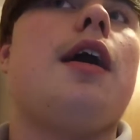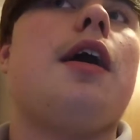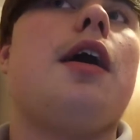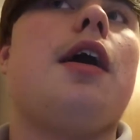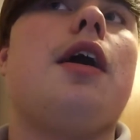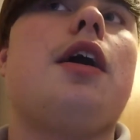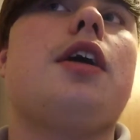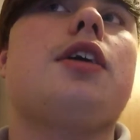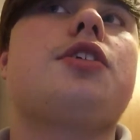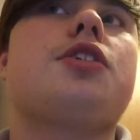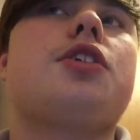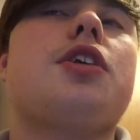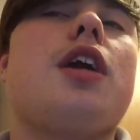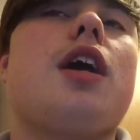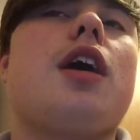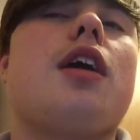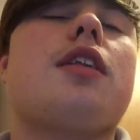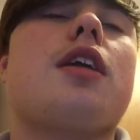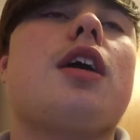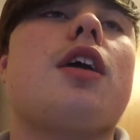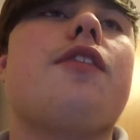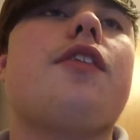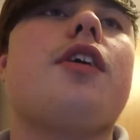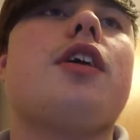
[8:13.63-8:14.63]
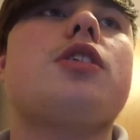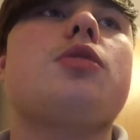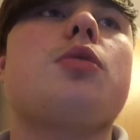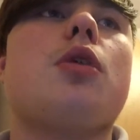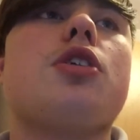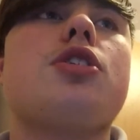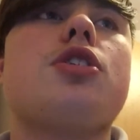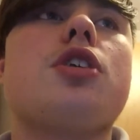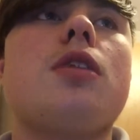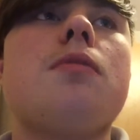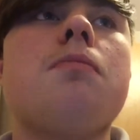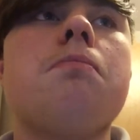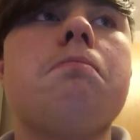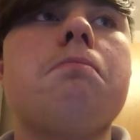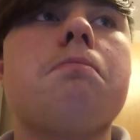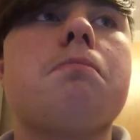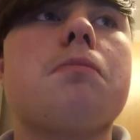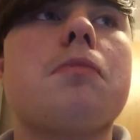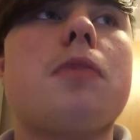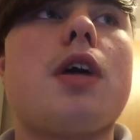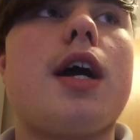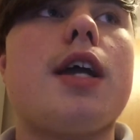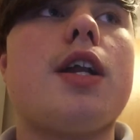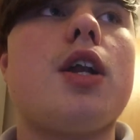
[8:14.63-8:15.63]
So yeah, thank you guys for watching.
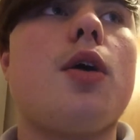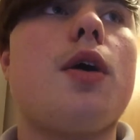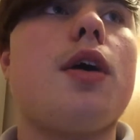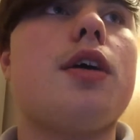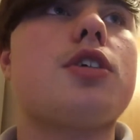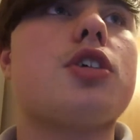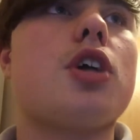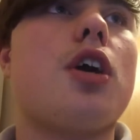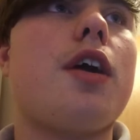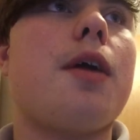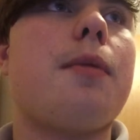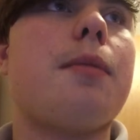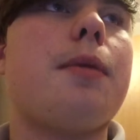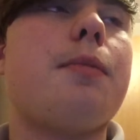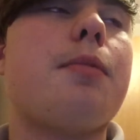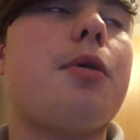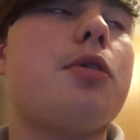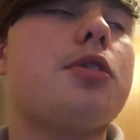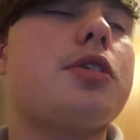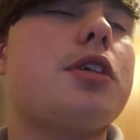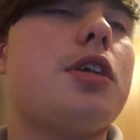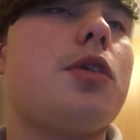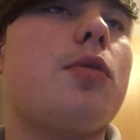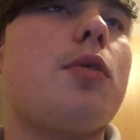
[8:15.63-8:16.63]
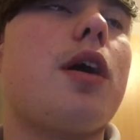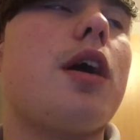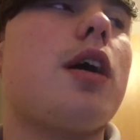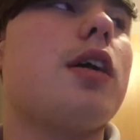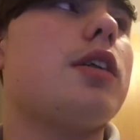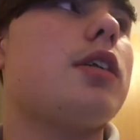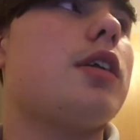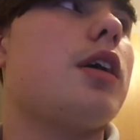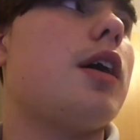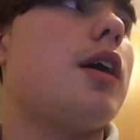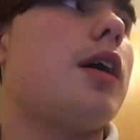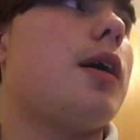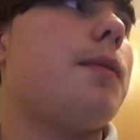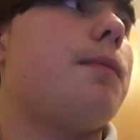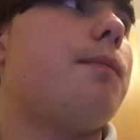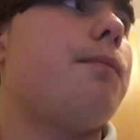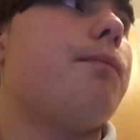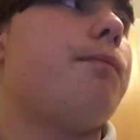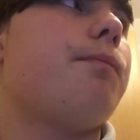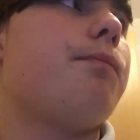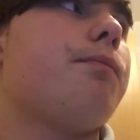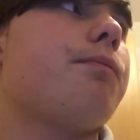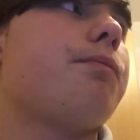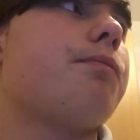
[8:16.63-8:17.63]
Sorry I've been posting in a
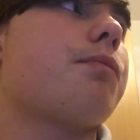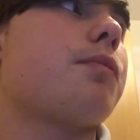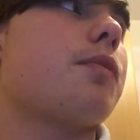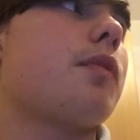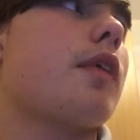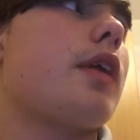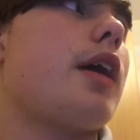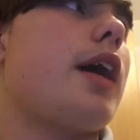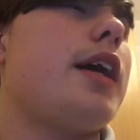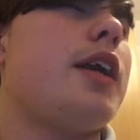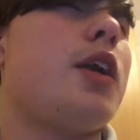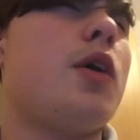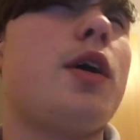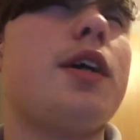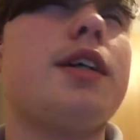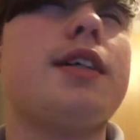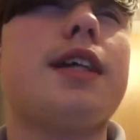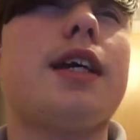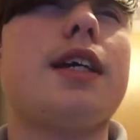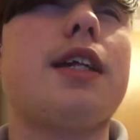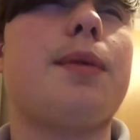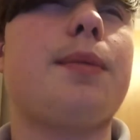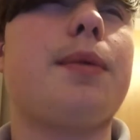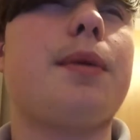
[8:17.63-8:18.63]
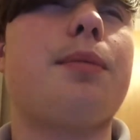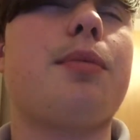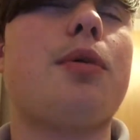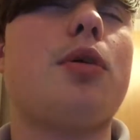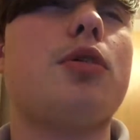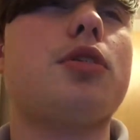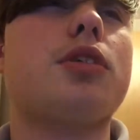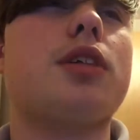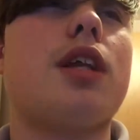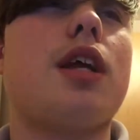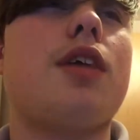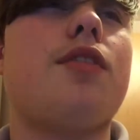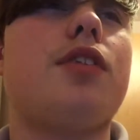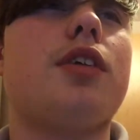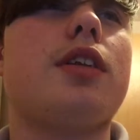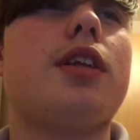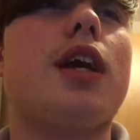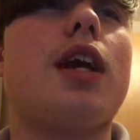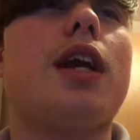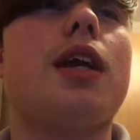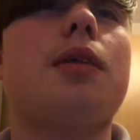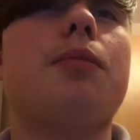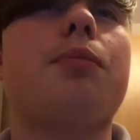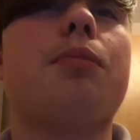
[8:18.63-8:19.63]
while. I know I said I'll be posting every
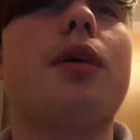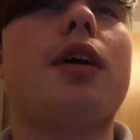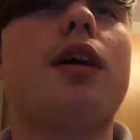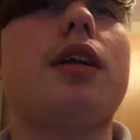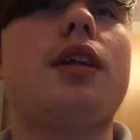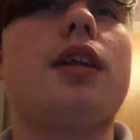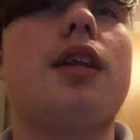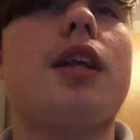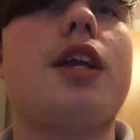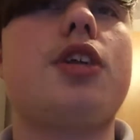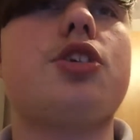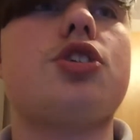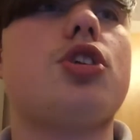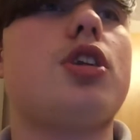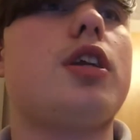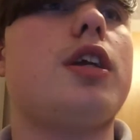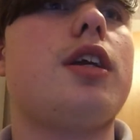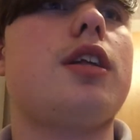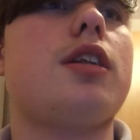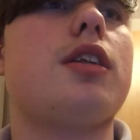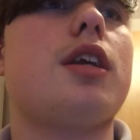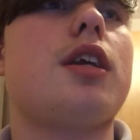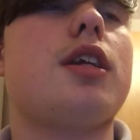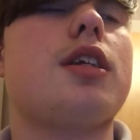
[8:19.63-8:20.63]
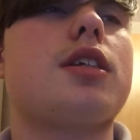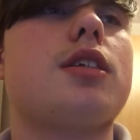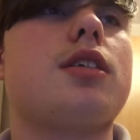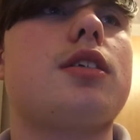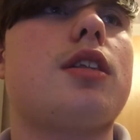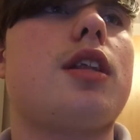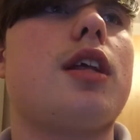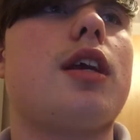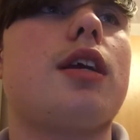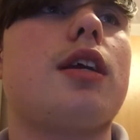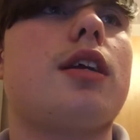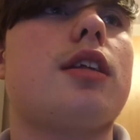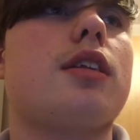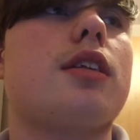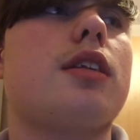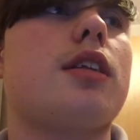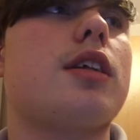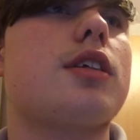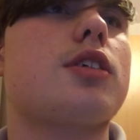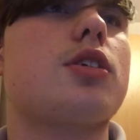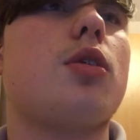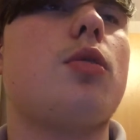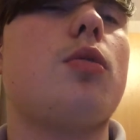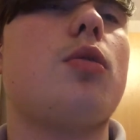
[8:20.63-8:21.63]
day, but literally this thing
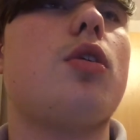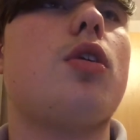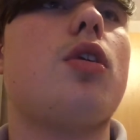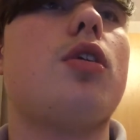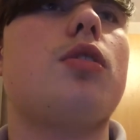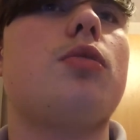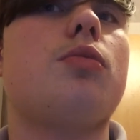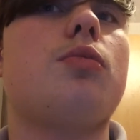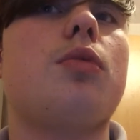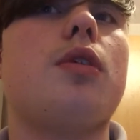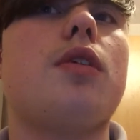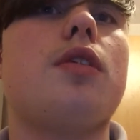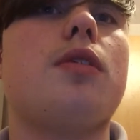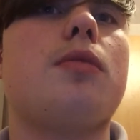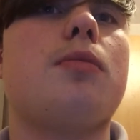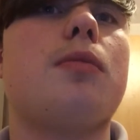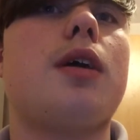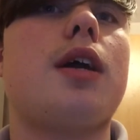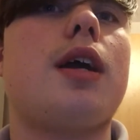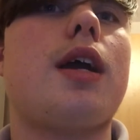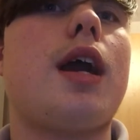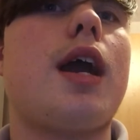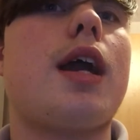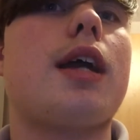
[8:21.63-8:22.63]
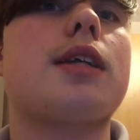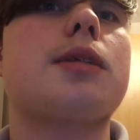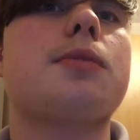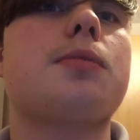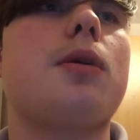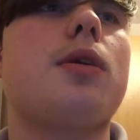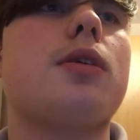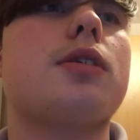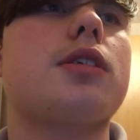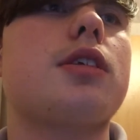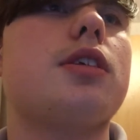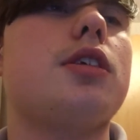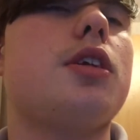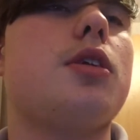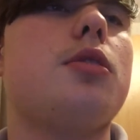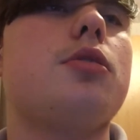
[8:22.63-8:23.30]
that's going on with my Xbox and